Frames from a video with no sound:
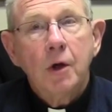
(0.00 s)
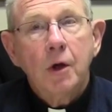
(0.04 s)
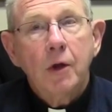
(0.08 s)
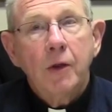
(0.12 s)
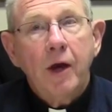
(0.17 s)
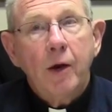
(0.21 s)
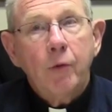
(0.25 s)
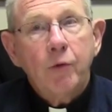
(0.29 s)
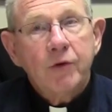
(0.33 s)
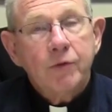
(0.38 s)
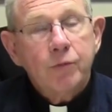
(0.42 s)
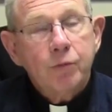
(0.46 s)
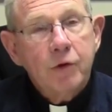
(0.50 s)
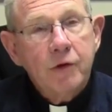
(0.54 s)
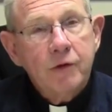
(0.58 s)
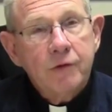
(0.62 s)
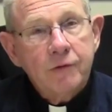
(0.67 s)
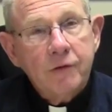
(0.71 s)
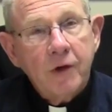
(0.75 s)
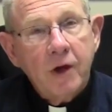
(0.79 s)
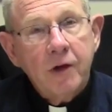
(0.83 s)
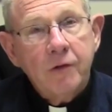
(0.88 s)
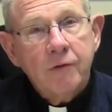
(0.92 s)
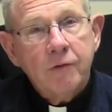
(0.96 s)
That was
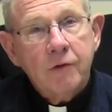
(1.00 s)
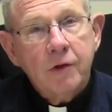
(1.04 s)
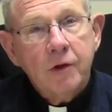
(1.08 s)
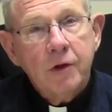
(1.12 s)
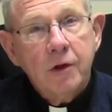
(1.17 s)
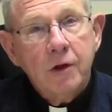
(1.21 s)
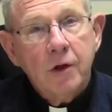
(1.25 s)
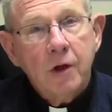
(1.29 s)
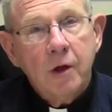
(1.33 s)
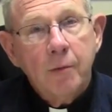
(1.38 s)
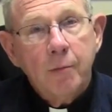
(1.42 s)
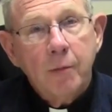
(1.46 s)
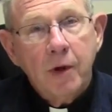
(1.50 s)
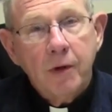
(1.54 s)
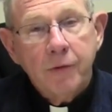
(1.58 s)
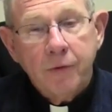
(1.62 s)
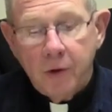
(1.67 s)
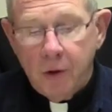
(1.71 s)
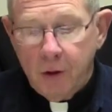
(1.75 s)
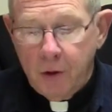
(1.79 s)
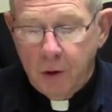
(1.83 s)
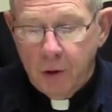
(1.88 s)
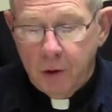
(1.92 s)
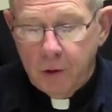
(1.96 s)
precisely a month
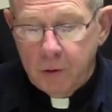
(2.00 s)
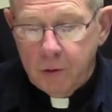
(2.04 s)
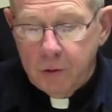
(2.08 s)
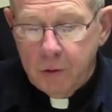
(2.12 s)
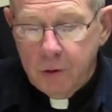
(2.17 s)
ago.